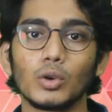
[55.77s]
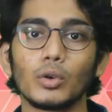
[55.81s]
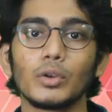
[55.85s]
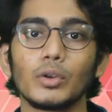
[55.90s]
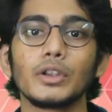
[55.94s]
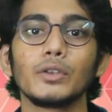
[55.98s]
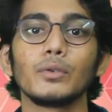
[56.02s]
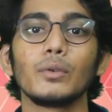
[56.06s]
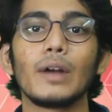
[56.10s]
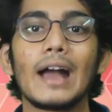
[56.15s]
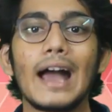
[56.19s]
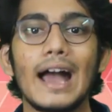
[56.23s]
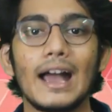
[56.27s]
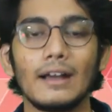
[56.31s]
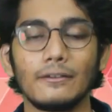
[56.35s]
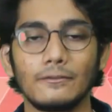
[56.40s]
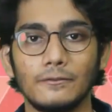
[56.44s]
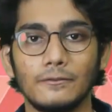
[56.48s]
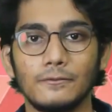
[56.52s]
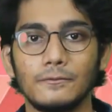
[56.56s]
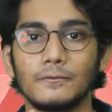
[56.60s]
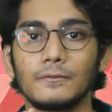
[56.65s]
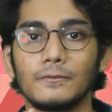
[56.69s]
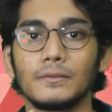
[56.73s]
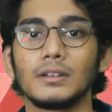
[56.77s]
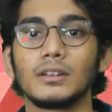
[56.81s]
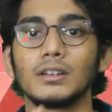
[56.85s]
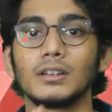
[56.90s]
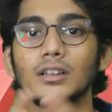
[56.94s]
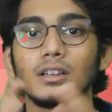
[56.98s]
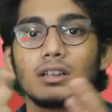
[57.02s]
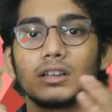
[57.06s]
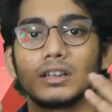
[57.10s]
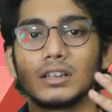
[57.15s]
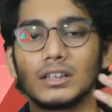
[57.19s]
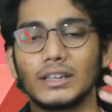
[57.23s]
So you have
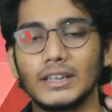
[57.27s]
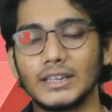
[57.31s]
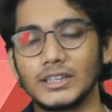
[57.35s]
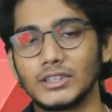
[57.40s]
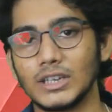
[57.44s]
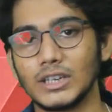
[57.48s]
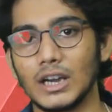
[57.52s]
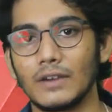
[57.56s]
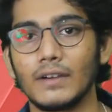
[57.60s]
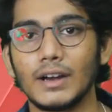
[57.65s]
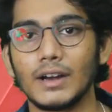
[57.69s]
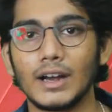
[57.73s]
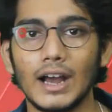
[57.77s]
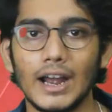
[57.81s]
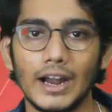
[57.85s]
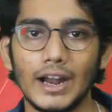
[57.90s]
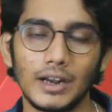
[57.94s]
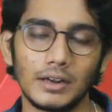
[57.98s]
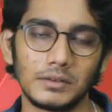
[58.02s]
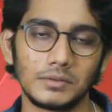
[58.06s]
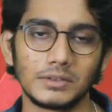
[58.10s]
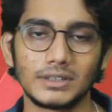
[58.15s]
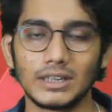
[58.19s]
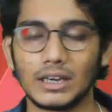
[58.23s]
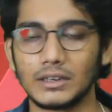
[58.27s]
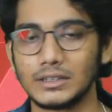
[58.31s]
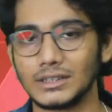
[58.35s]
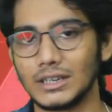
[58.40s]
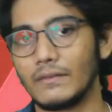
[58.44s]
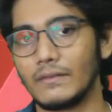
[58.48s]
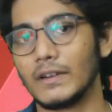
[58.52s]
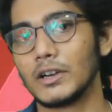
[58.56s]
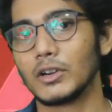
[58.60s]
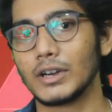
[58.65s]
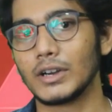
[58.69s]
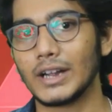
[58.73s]
like
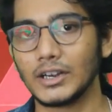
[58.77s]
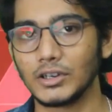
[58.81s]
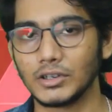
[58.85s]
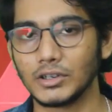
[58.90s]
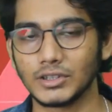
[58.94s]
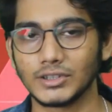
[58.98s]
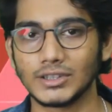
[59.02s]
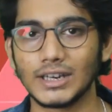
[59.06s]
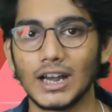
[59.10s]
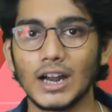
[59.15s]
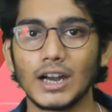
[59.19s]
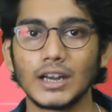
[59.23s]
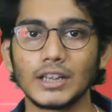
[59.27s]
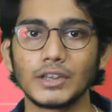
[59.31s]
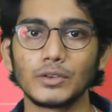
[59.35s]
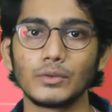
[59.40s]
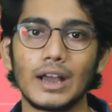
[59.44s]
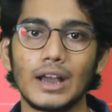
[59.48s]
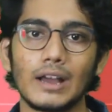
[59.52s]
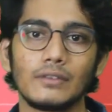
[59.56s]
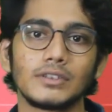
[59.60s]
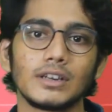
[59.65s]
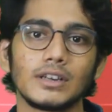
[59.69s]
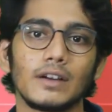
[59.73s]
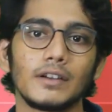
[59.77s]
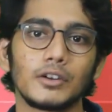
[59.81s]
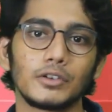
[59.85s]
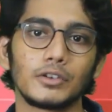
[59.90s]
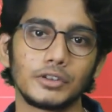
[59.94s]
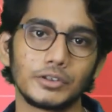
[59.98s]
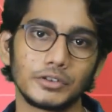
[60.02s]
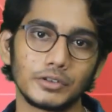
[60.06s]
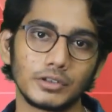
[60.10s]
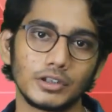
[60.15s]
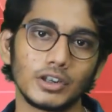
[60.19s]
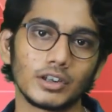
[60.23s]
java.i.star, you have
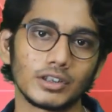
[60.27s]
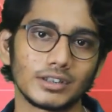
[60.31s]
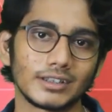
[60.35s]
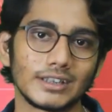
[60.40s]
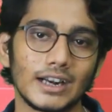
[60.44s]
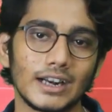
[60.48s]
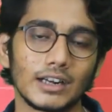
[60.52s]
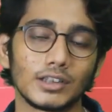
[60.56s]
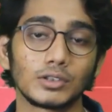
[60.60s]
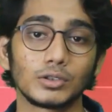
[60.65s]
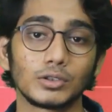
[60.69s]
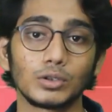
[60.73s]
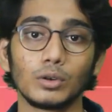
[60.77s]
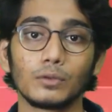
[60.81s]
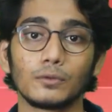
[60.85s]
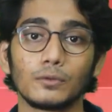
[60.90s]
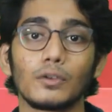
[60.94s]
java.util.star.